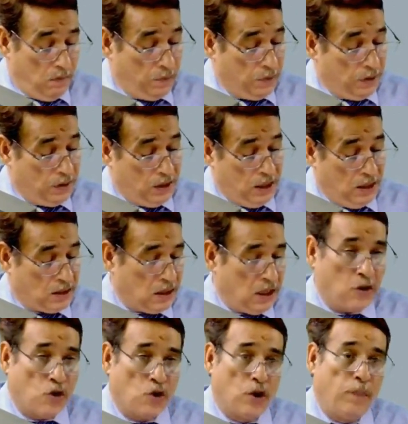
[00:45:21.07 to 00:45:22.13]
these
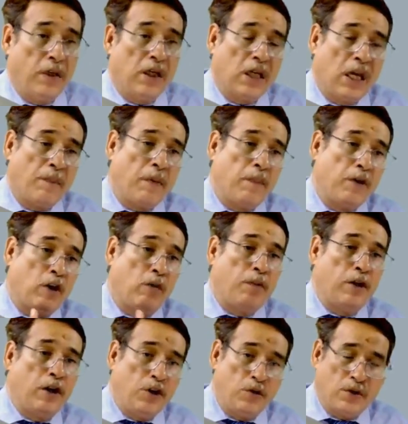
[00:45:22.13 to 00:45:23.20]
things should be capable of
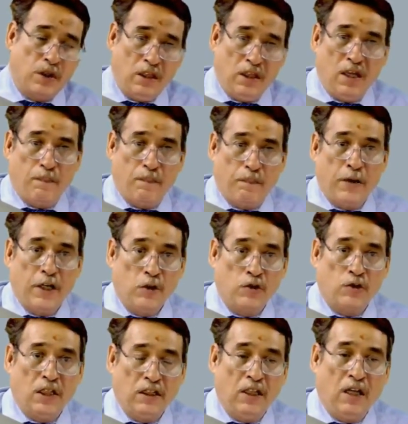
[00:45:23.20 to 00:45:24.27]
producing
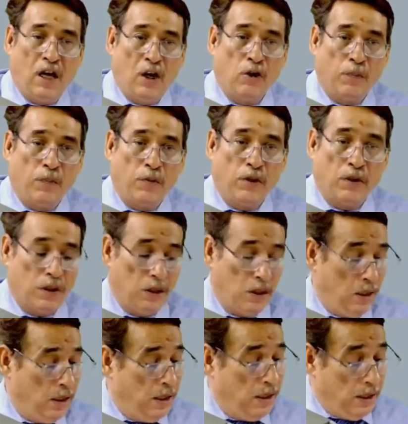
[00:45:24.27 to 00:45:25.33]
the output.
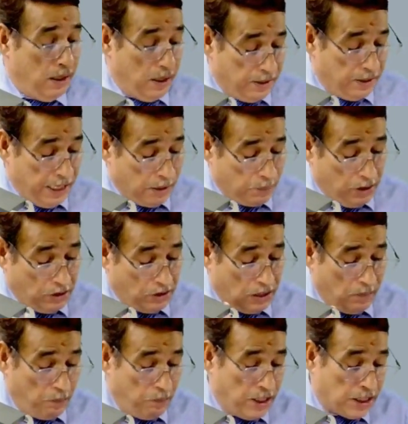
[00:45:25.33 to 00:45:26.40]
That means there
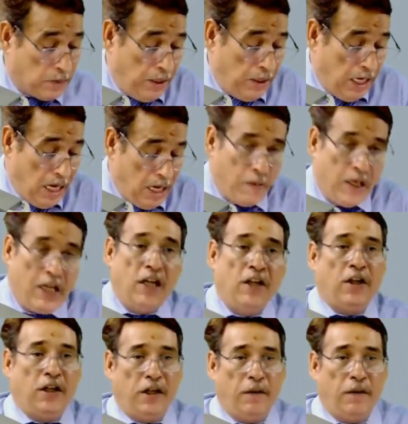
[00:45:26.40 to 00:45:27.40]
must be ability.